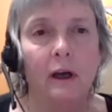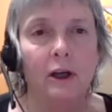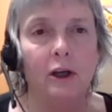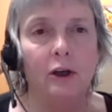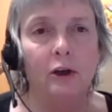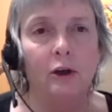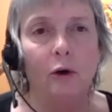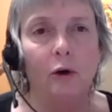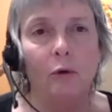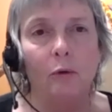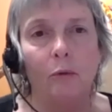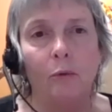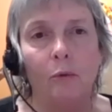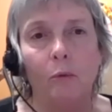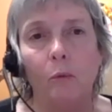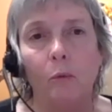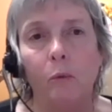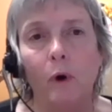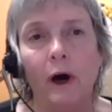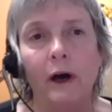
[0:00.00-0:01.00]

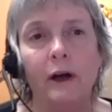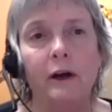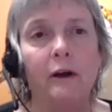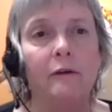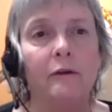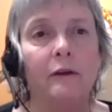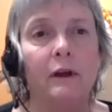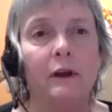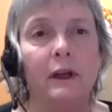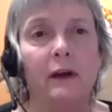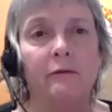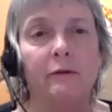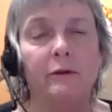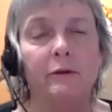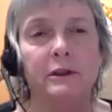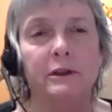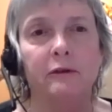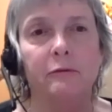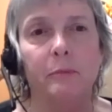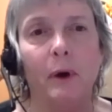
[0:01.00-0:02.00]
what are the
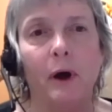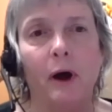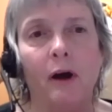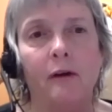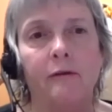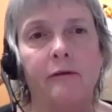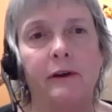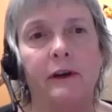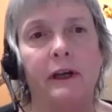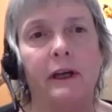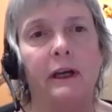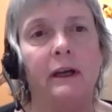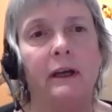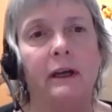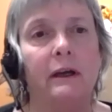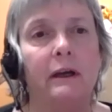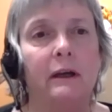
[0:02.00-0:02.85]
levels of poverty?